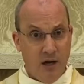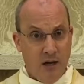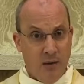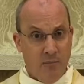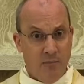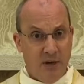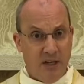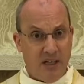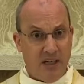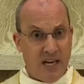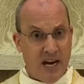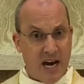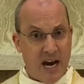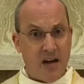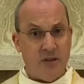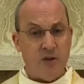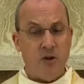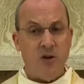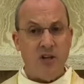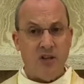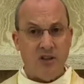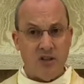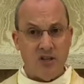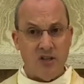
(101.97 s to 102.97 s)
but gathered
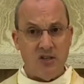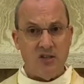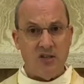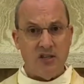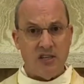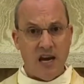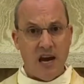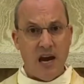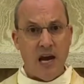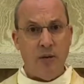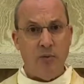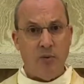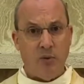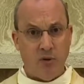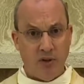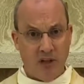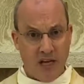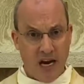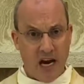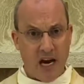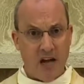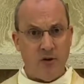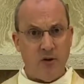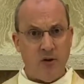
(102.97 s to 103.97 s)
at this table,
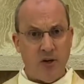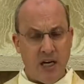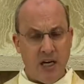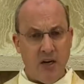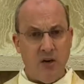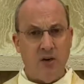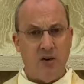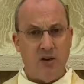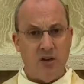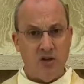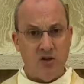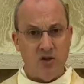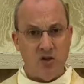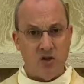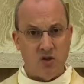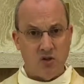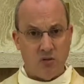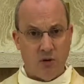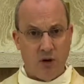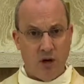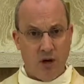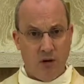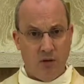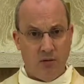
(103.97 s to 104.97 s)
gathered here at this
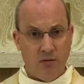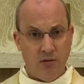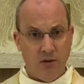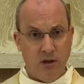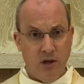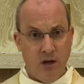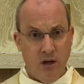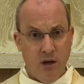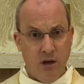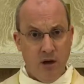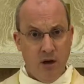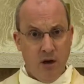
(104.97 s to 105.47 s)
throne,